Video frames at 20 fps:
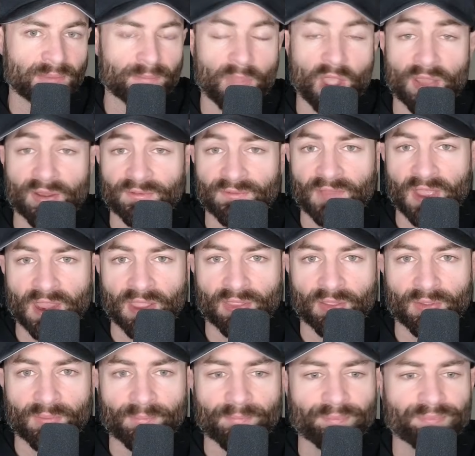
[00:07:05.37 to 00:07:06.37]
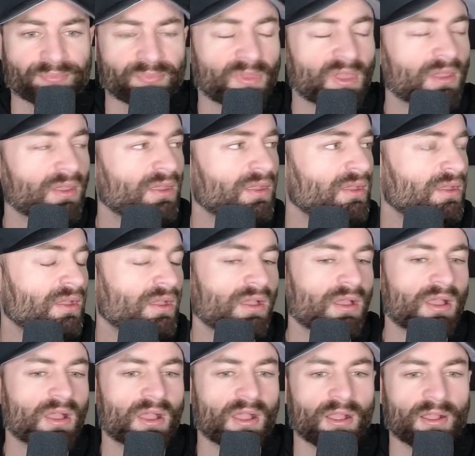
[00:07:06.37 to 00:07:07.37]
modify them.
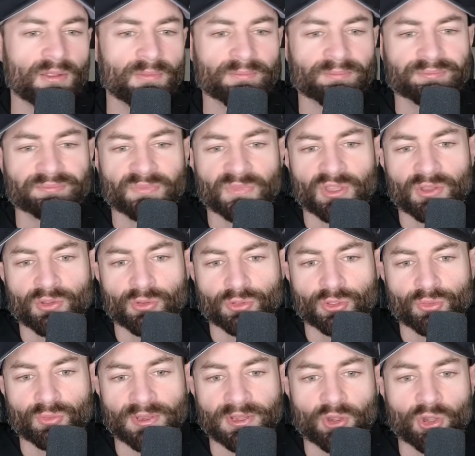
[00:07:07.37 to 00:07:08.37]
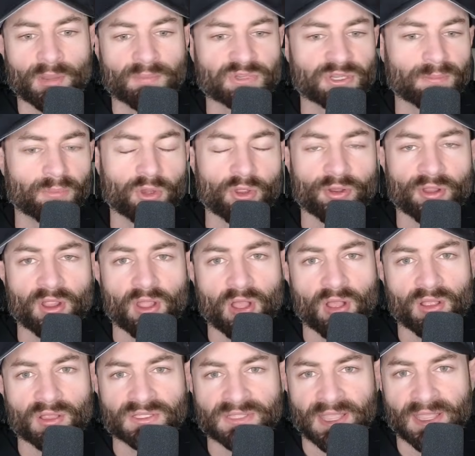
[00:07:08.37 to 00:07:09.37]
Um, you'll do encryption
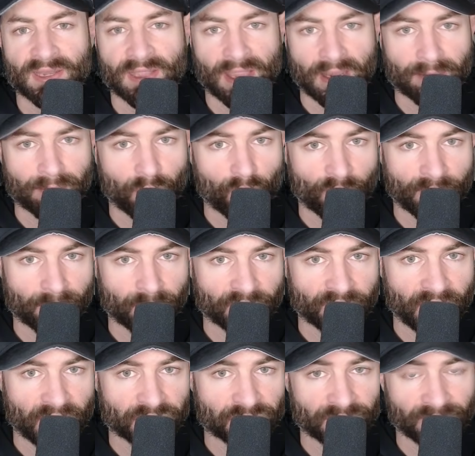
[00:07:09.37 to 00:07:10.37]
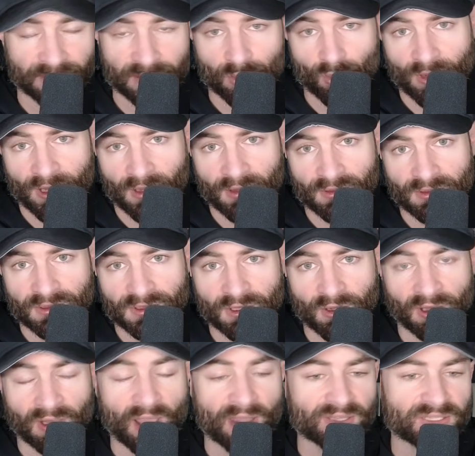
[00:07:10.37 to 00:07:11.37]
protocols and endpoint protection as well. So a
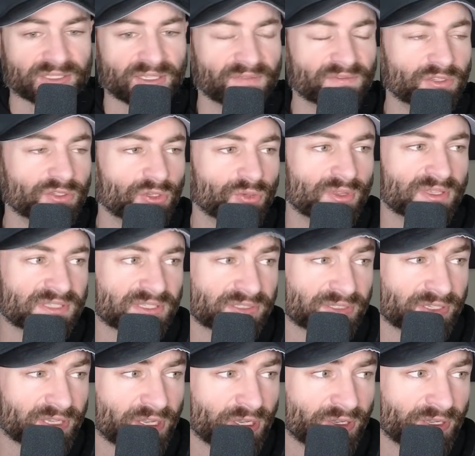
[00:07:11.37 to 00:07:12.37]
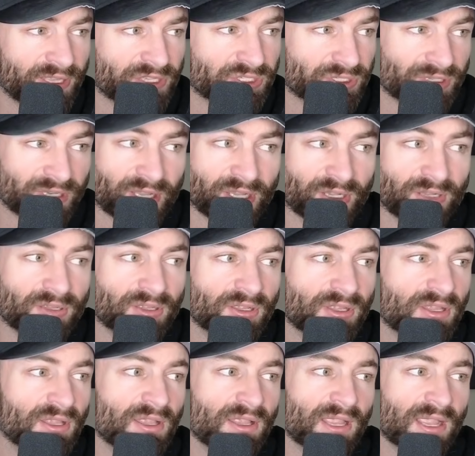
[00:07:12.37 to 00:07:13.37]
lot of stuff to do as a security engineer.
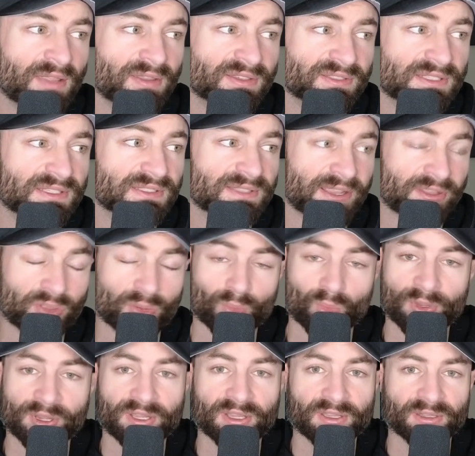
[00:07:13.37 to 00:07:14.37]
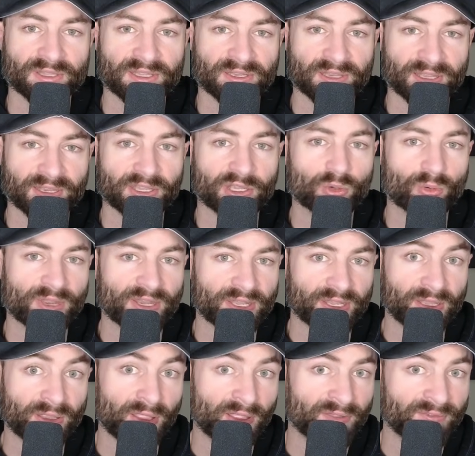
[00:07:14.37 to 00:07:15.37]
And this is like the really nitty
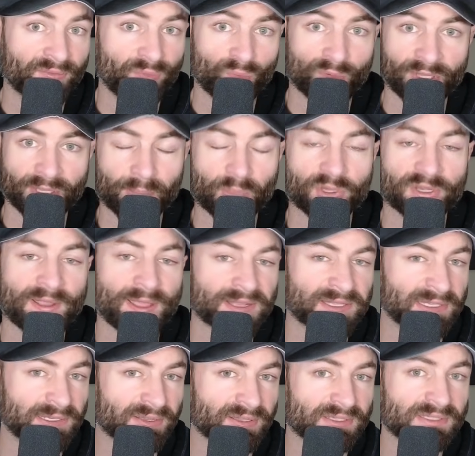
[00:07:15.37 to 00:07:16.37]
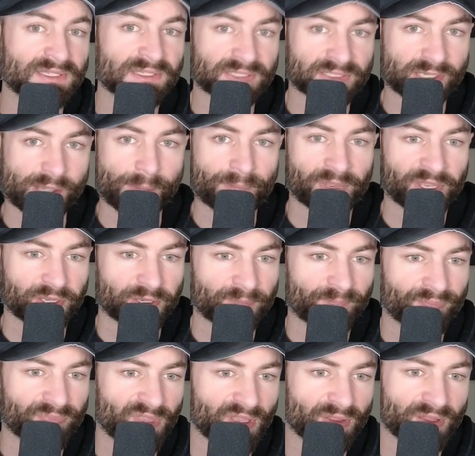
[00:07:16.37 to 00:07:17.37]
gritty of really protecting the system here.
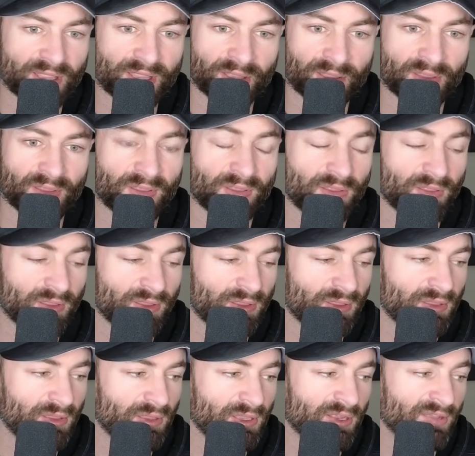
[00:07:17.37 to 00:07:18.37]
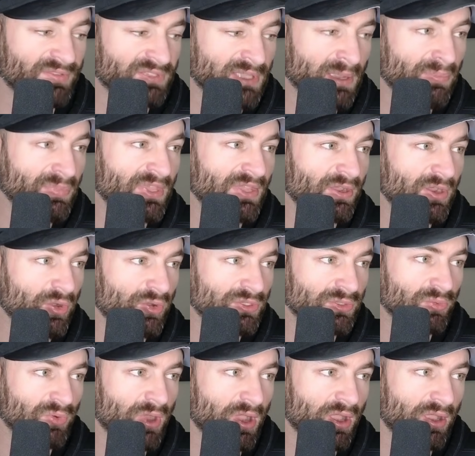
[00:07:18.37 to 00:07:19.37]
Like, you know, if something goes
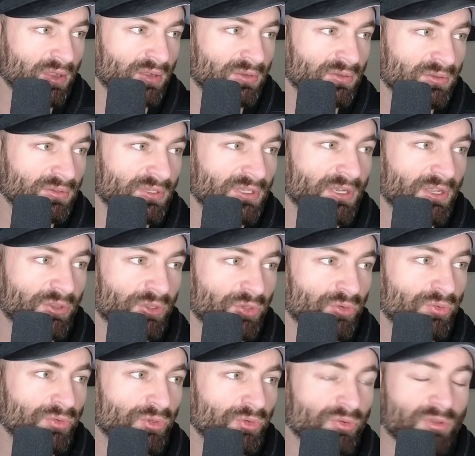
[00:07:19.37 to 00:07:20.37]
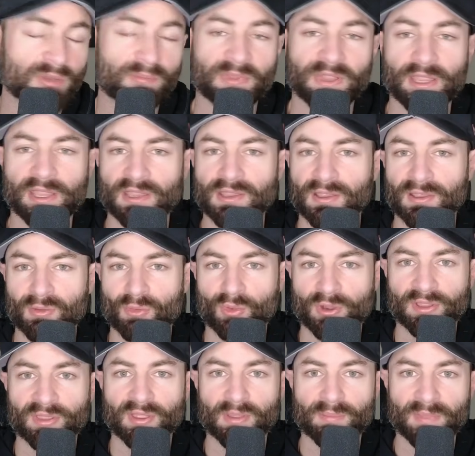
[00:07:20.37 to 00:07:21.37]
wrong, you know, you you could be one
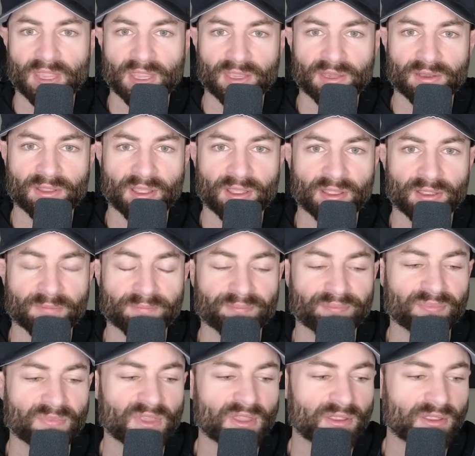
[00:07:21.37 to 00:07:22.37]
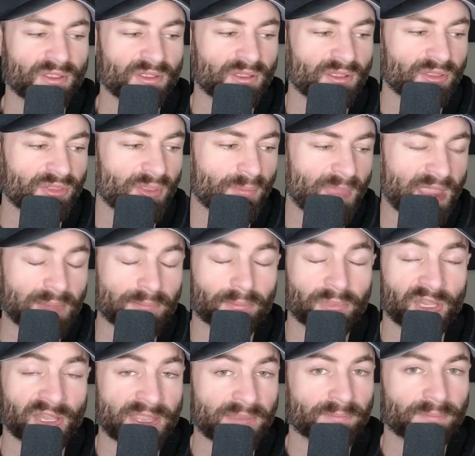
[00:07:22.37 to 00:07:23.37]
of the main uh, the main
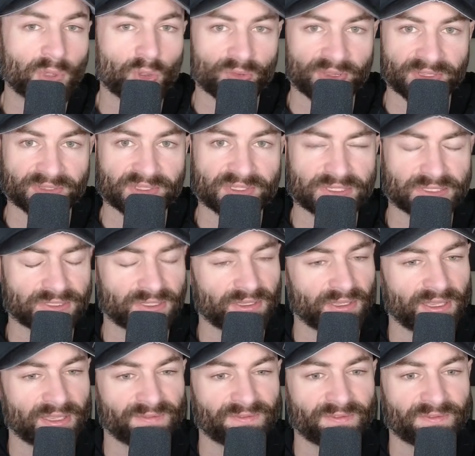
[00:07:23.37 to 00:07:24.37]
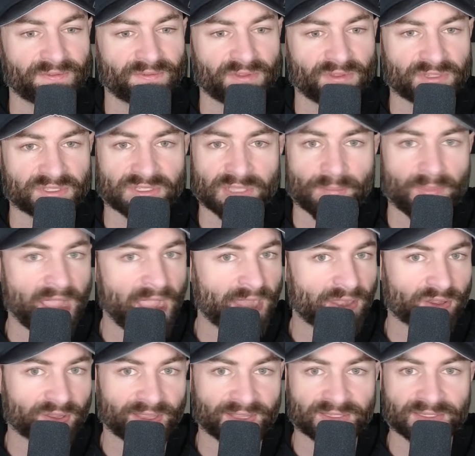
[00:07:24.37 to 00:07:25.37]
blame points if some
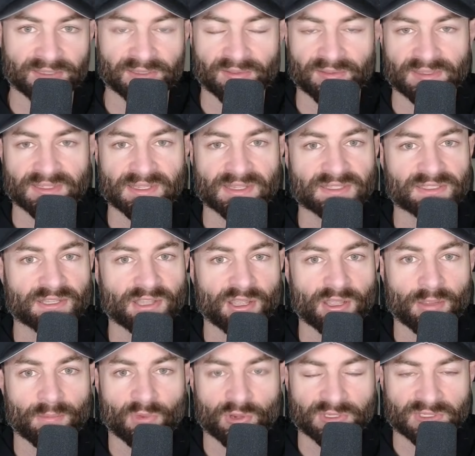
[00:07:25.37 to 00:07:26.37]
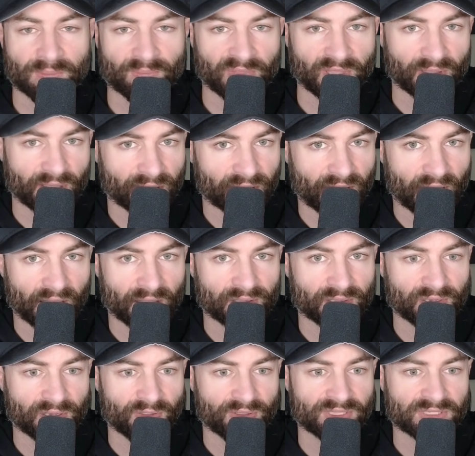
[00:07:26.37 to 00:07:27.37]
hacker gets into the system or something like that.
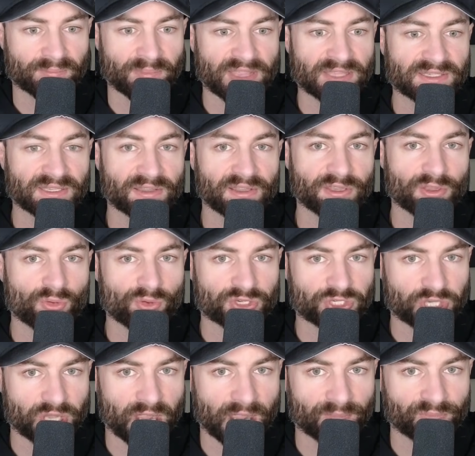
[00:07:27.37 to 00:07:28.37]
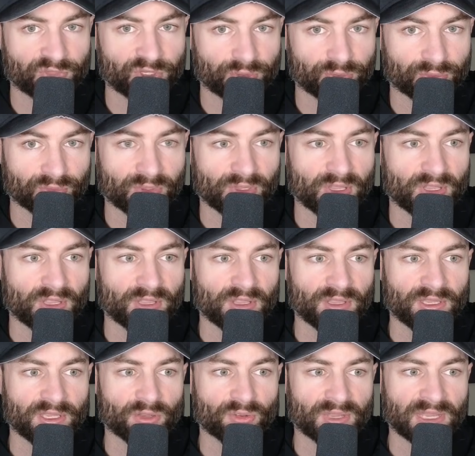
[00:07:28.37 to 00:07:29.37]
You know, it is basically your job to
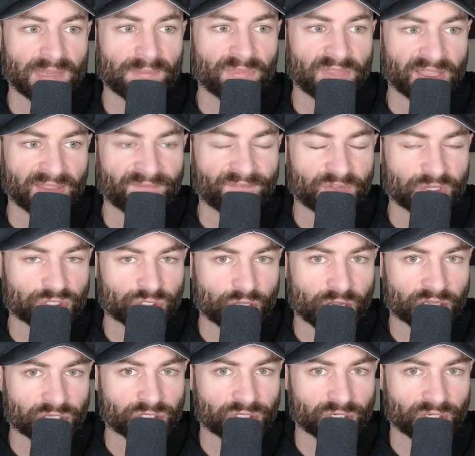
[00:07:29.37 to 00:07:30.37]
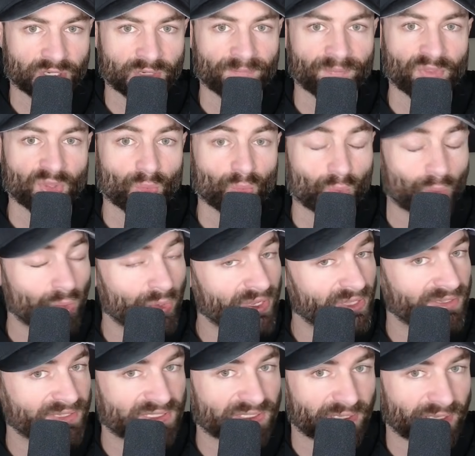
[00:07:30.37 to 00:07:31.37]
you know, keep the infrastructure
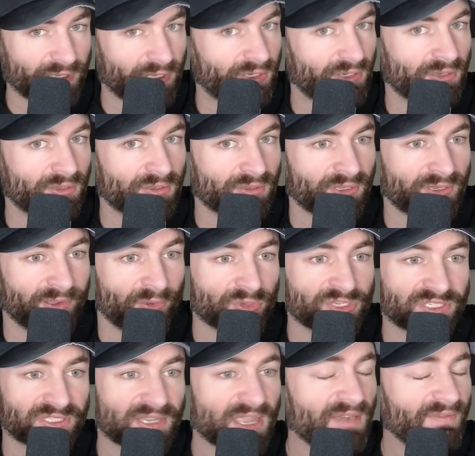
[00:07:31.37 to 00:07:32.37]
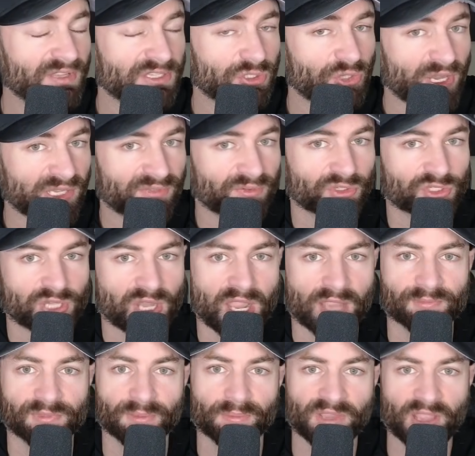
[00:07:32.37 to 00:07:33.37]
really secure, you know, which is kind of a stressful
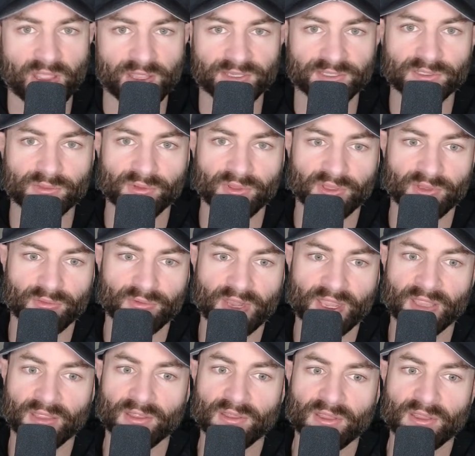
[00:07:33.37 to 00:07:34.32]
job to be honest with you, right?